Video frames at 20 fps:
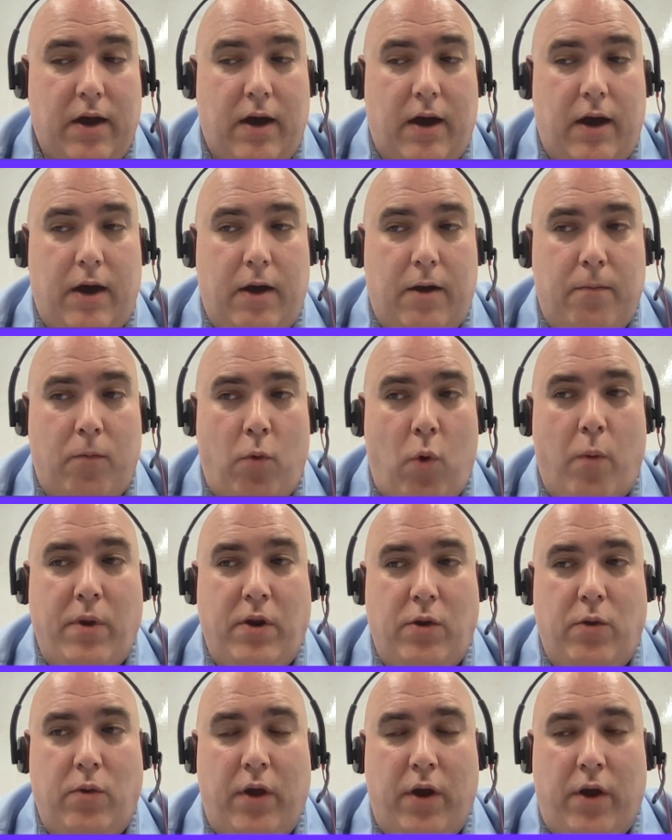What we
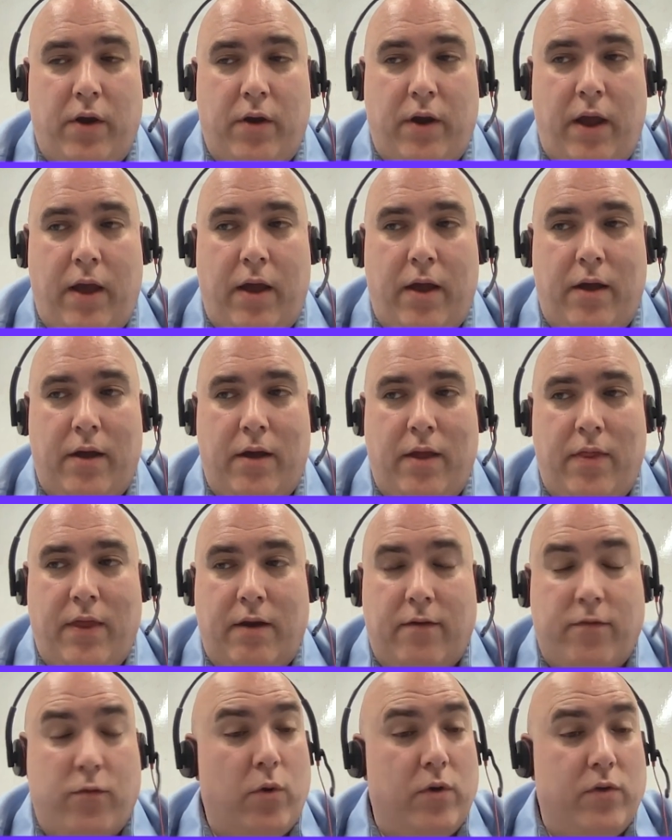do there, and
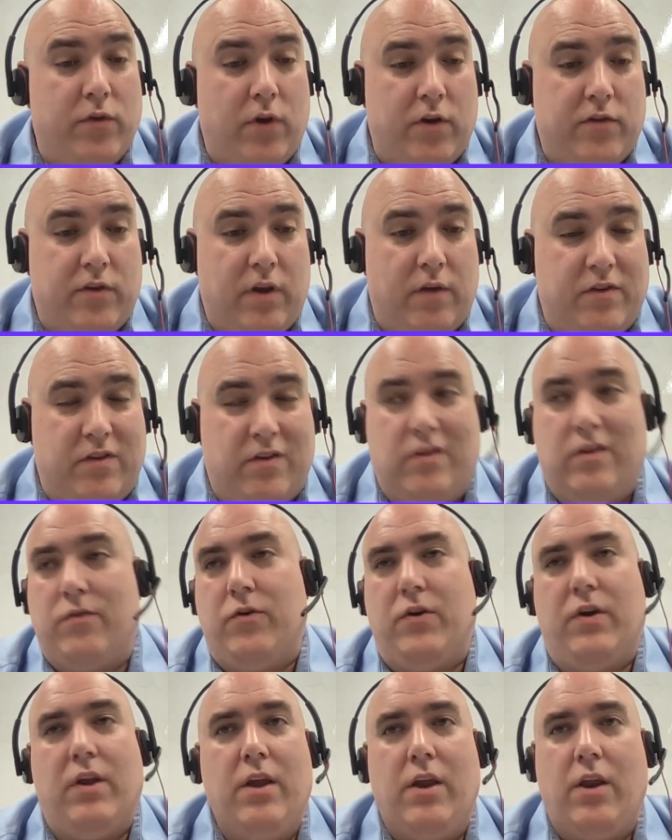then of course our stuff is
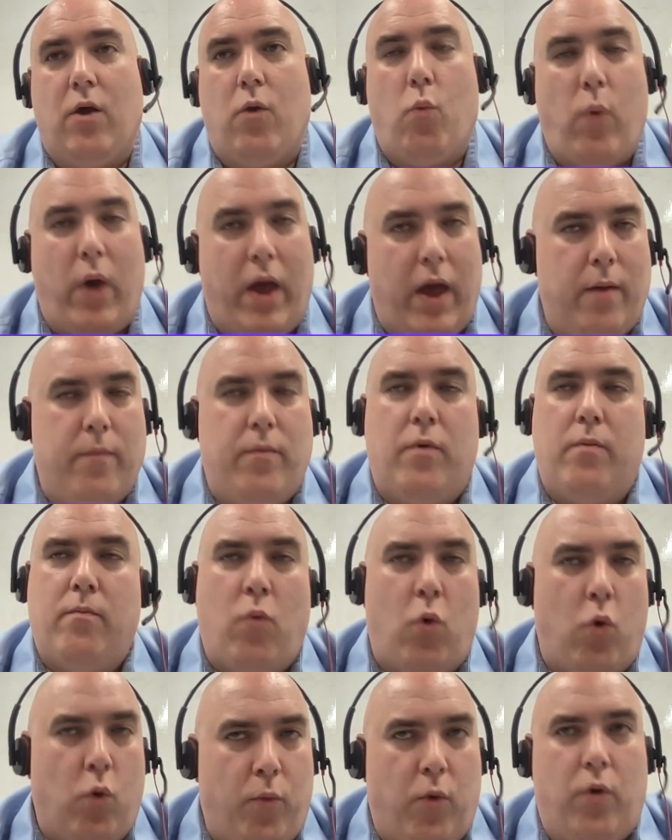delivered, web,
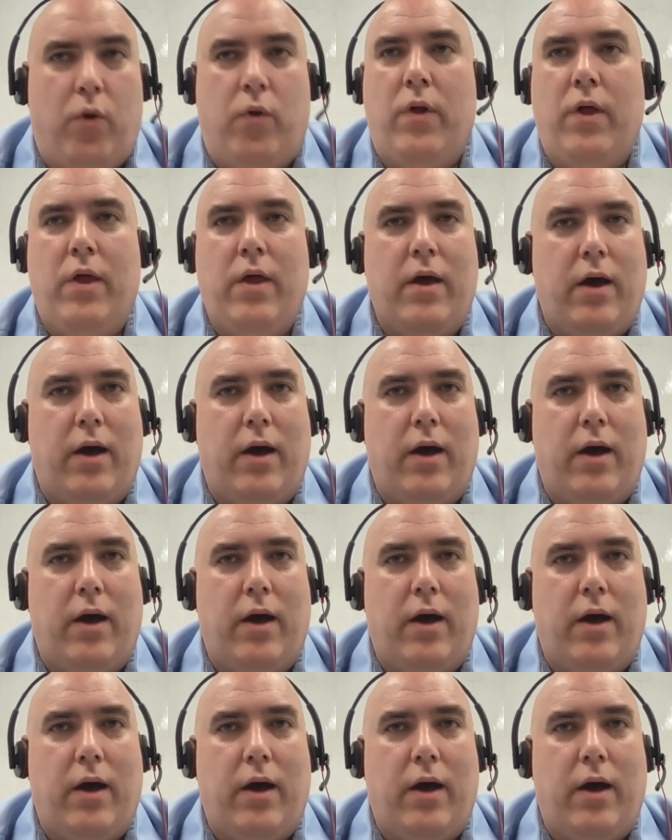mobile.